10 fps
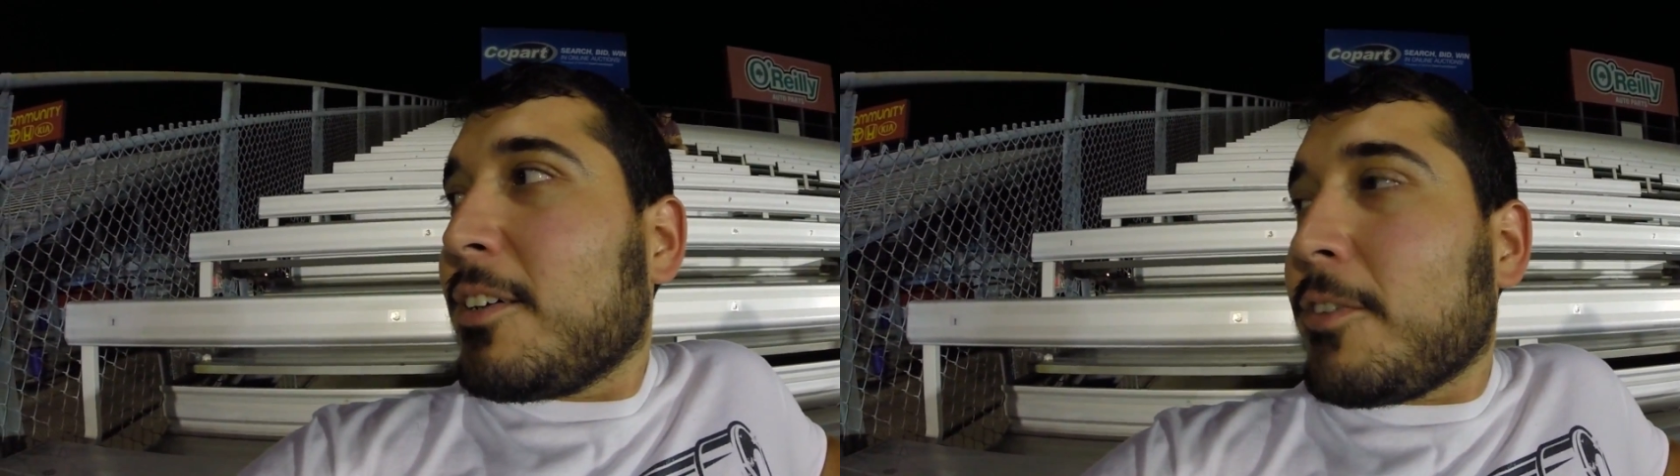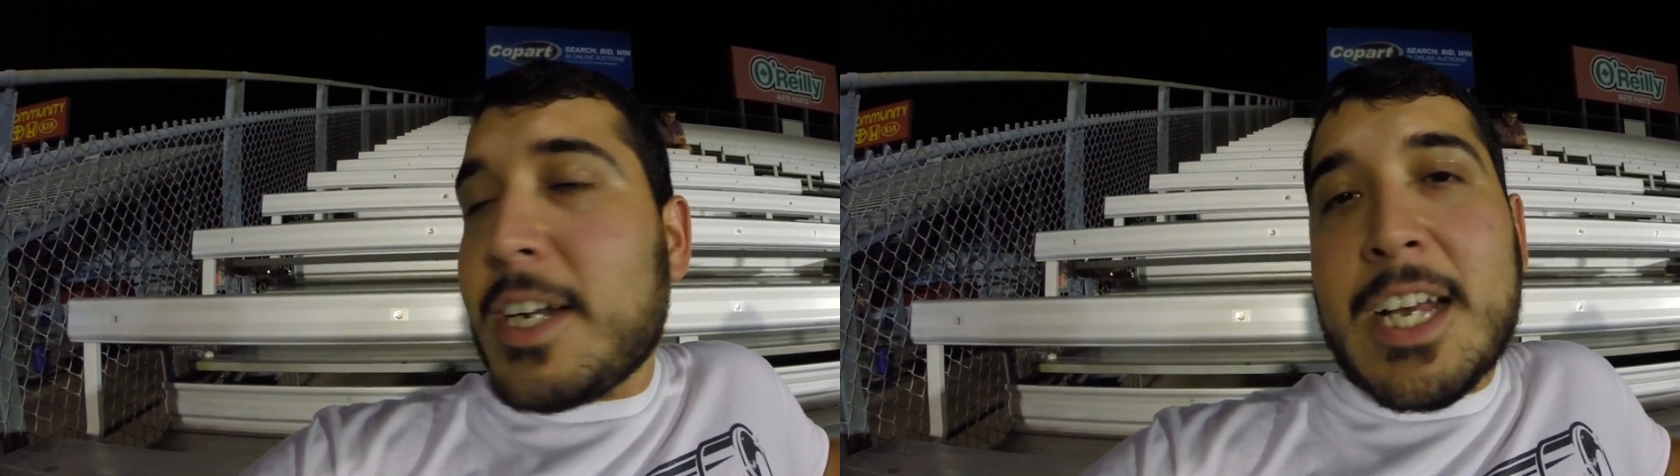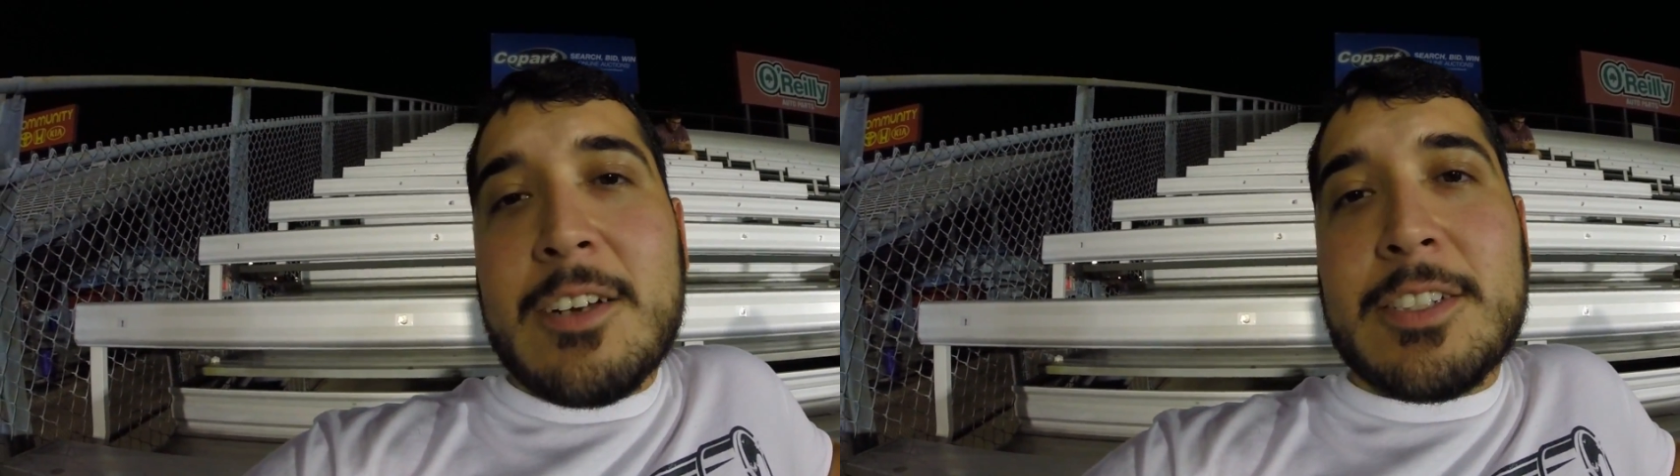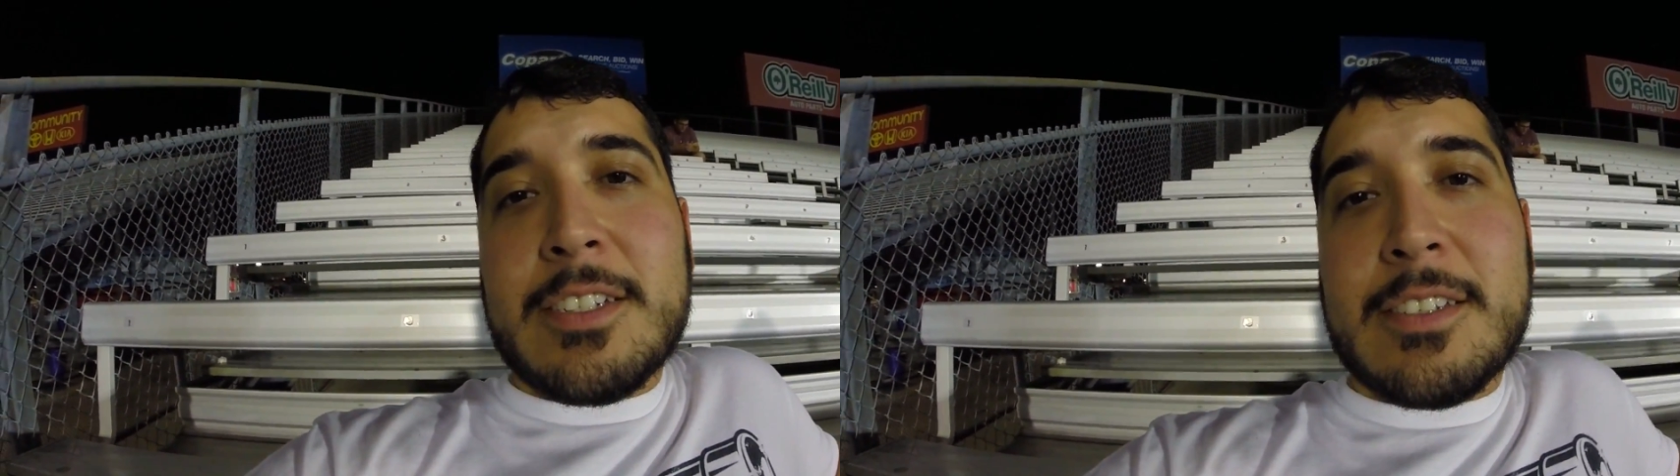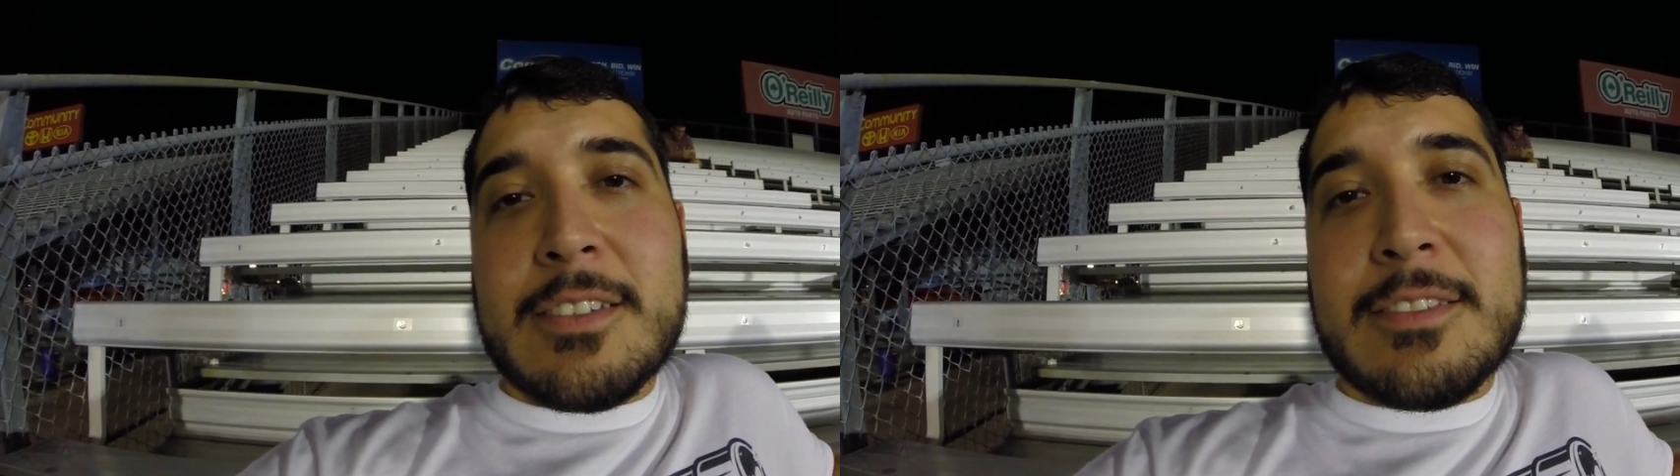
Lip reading: for now, just